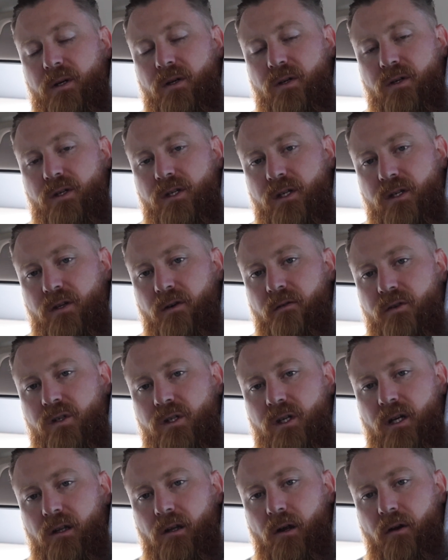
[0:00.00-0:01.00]
because there's
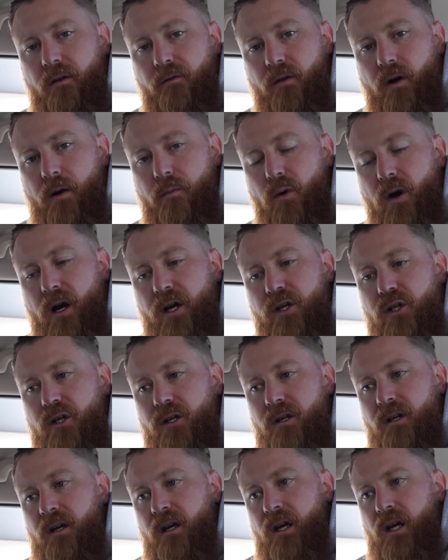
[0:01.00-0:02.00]
obviously a lot of
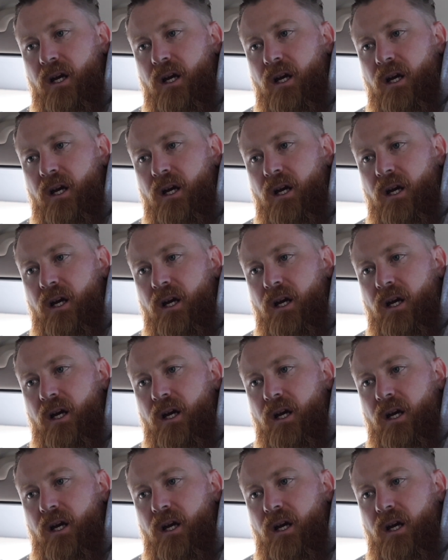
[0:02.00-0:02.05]
vibration.